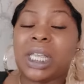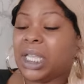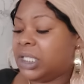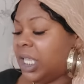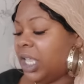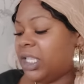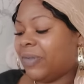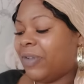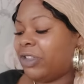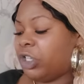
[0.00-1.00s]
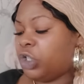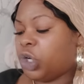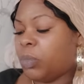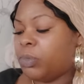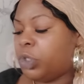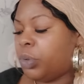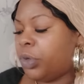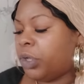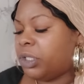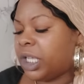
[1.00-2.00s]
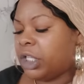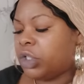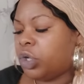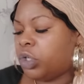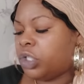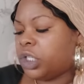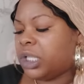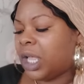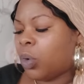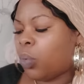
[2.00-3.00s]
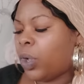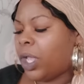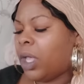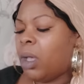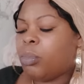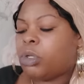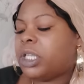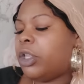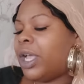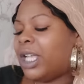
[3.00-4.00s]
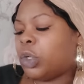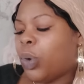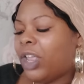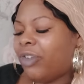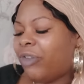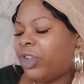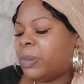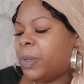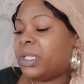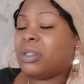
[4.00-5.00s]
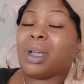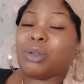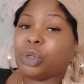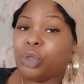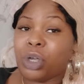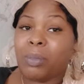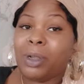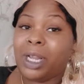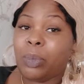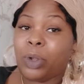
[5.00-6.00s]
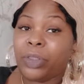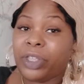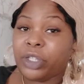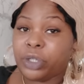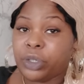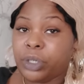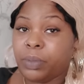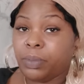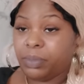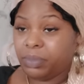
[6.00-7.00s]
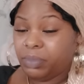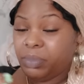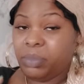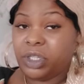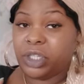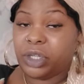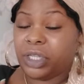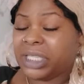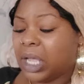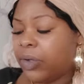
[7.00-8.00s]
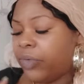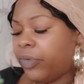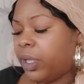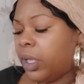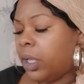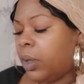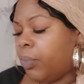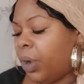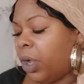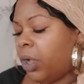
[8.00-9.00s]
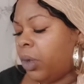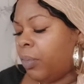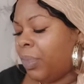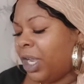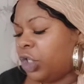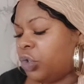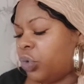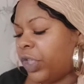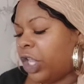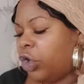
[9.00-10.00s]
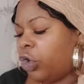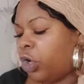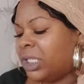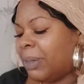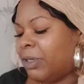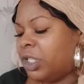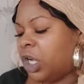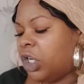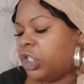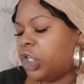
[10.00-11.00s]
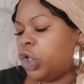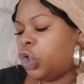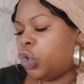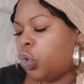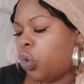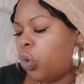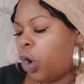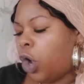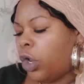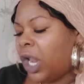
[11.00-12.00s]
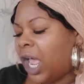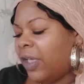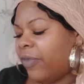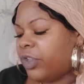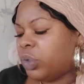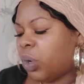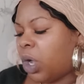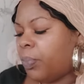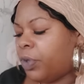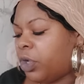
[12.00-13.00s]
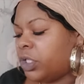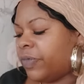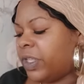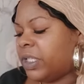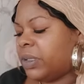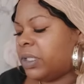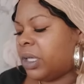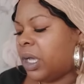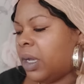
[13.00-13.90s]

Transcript: eat, taking yourself out to shop, doing those things, not just like, wait. I'm not saying you guys are waiting around for this person, because I'm sure you've got a million and one things to do yourself. But make sure that you're not sabotaging your life as well because of this